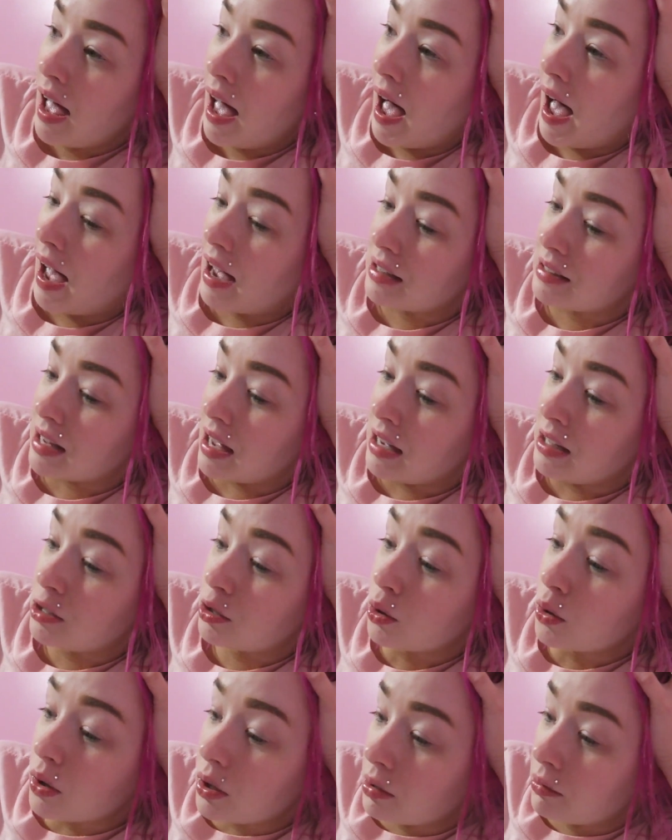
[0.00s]
has a
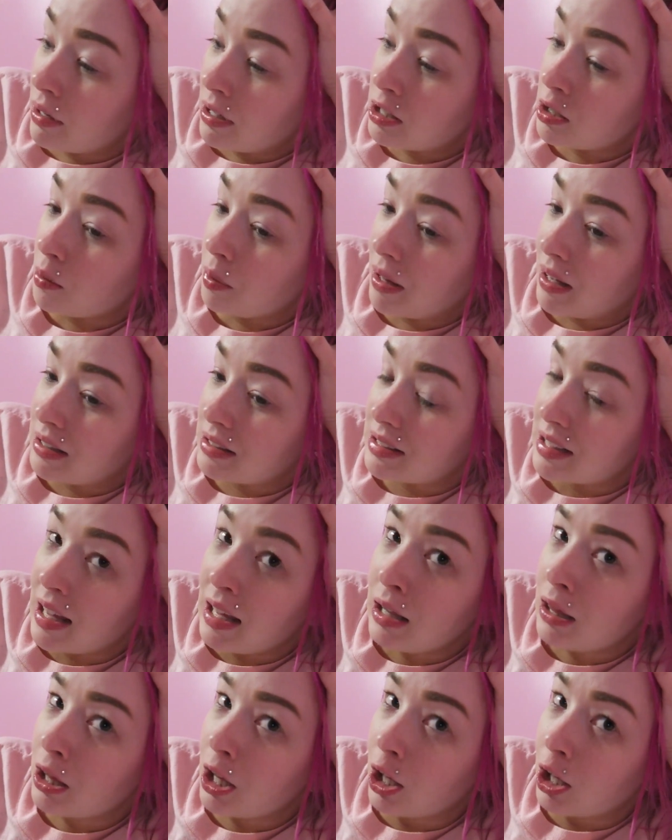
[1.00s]
scooter rental place
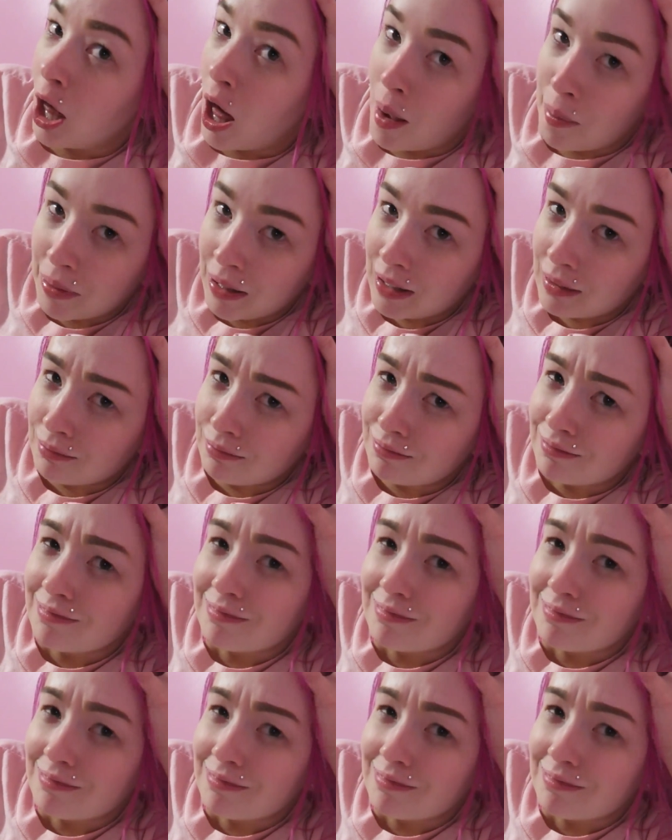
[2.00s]
in the lobby,